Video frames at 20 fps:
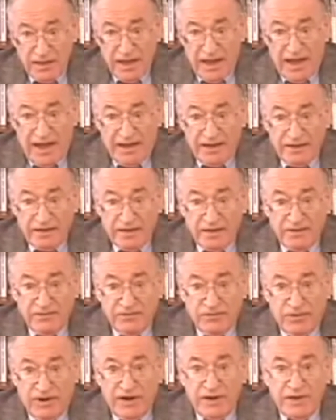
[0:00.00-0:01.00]
And
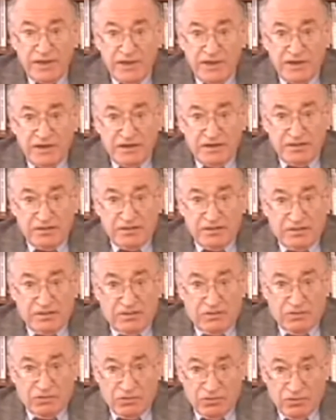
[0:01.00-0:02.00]
when he
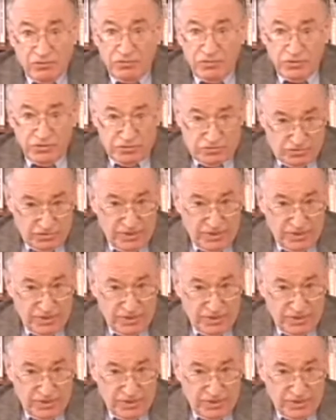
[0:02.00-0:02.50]
concluded,